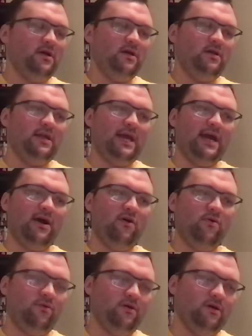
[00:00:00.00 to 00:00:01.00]

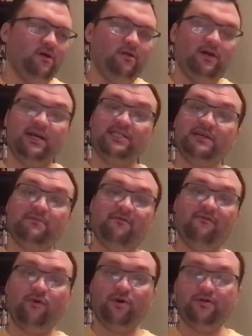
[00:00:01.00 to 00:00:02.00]
Now, like I said
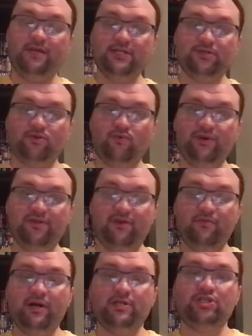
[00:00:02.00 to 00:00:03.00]
before, these are the weekly
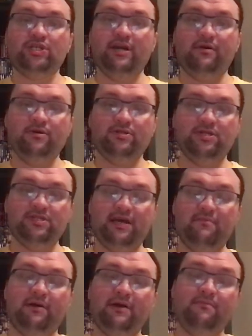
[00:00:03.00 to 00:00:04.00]
watch challenges
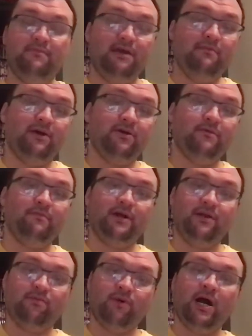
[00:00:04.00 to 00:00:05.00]
that my me and my good
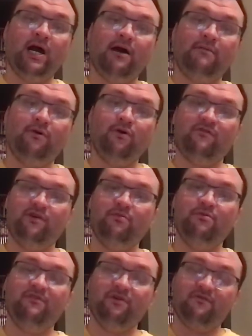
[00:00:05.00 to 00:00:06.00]
buddy Rob over at
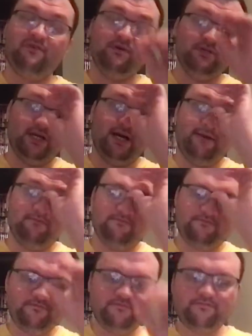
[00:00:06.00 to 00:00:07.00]
Movie Review Time,
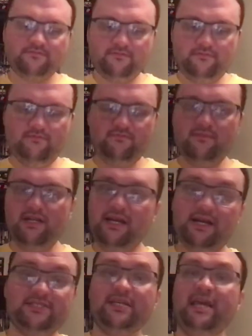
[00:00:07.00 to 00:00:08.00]

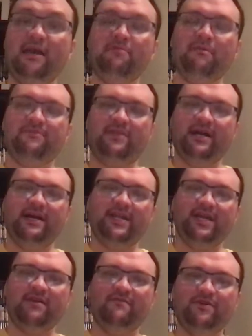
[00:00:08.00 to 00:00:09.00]
because he came up with the
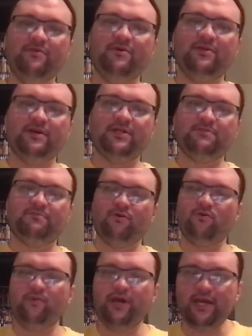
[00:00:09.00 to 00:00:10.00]
idea of doing this per
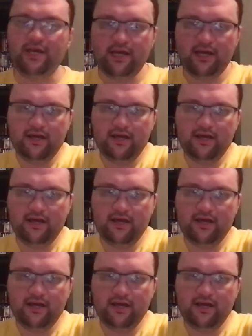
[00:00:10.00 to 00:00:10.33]
week,